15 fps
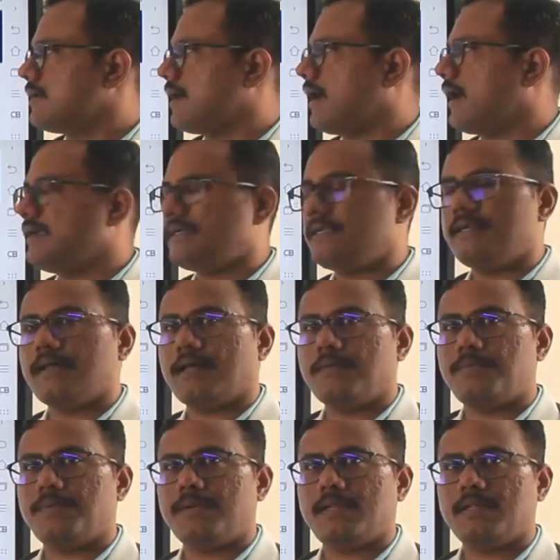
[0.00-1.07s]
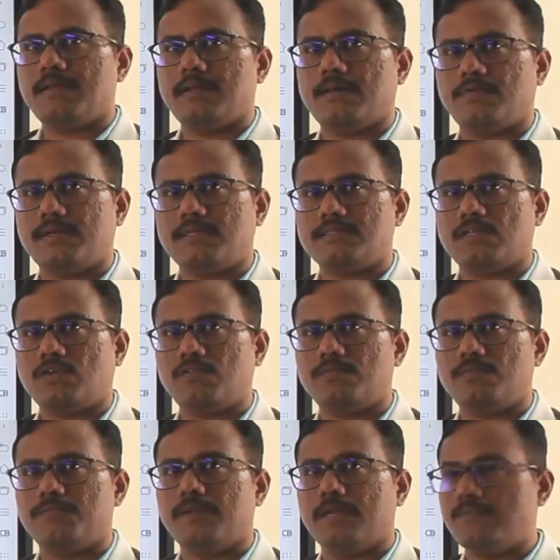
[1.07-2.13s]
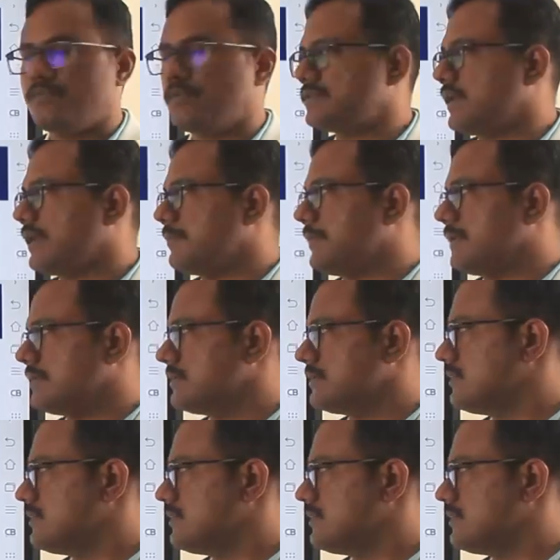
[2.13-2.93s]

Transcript: anti-diabetic effects of benfotiamine.